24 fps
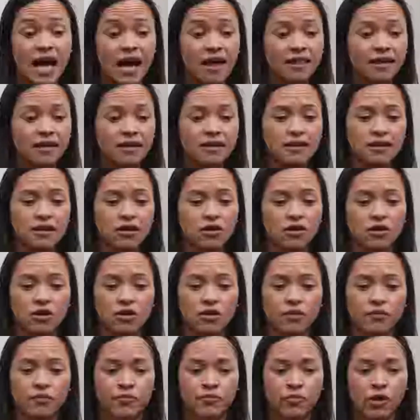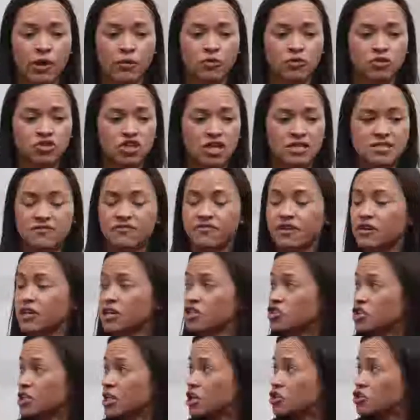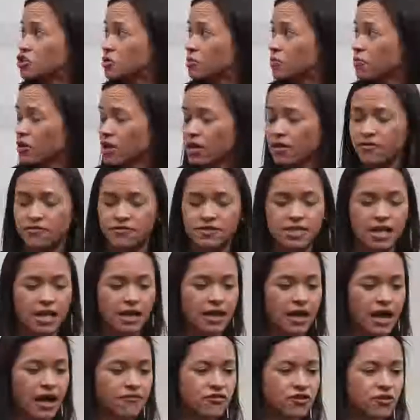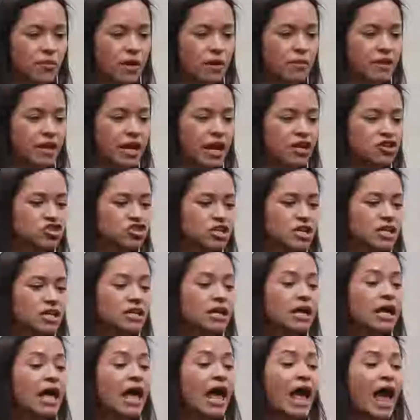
highlighted in a Robert Wood Johnson Foundation issue brief slightly after publication,